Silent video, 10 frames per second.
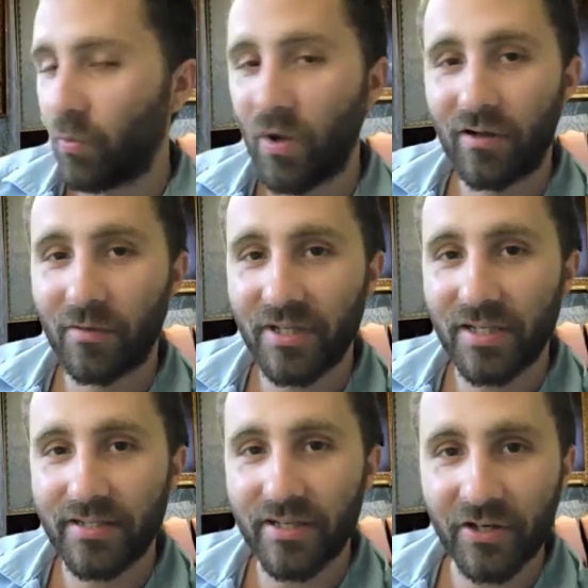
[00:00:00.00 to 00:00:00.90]
Welcome to
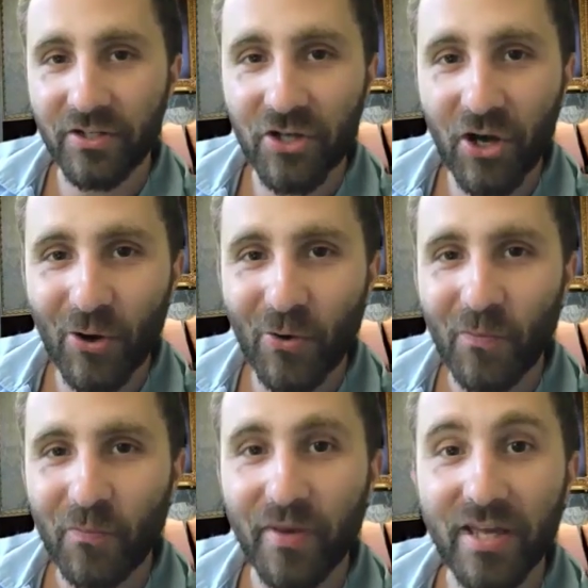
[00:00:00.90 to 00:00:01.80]
the Dylan and
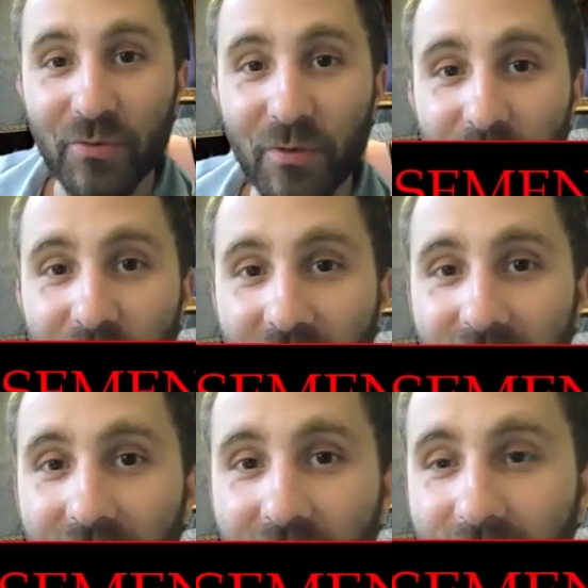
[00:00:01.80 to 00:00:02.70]
Joe Basement
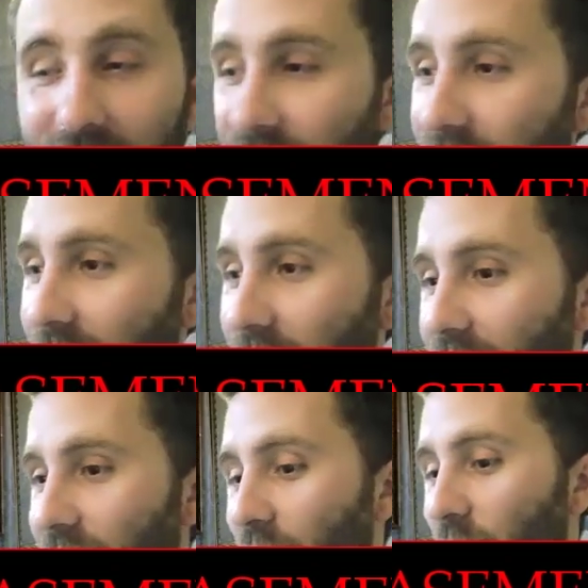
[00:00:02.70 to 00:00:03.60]
Podcast.
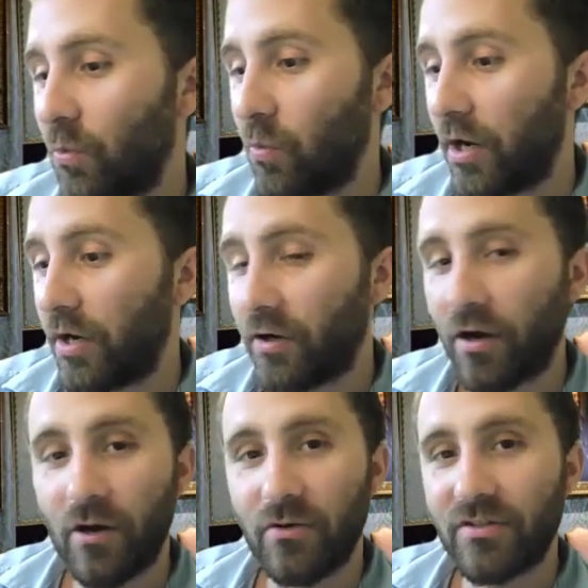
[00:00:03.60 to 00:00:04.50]
We're your
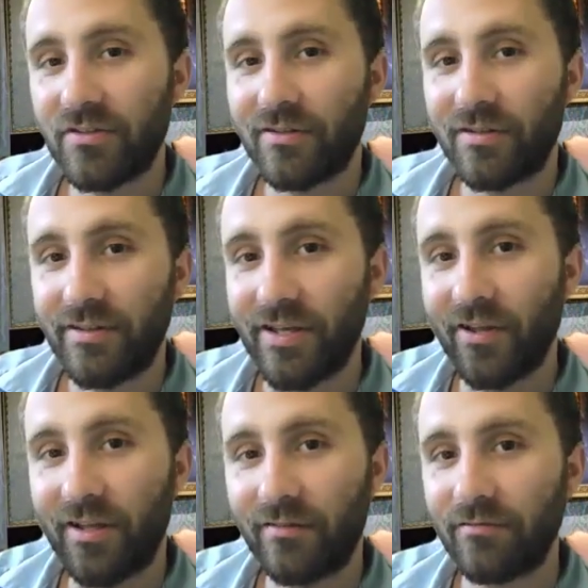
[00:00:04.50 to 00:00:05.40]
hosts,
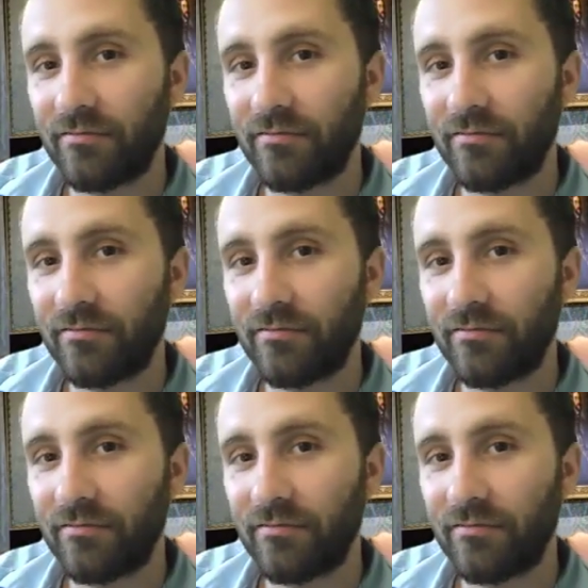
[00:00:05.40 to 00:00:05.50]
Dylan.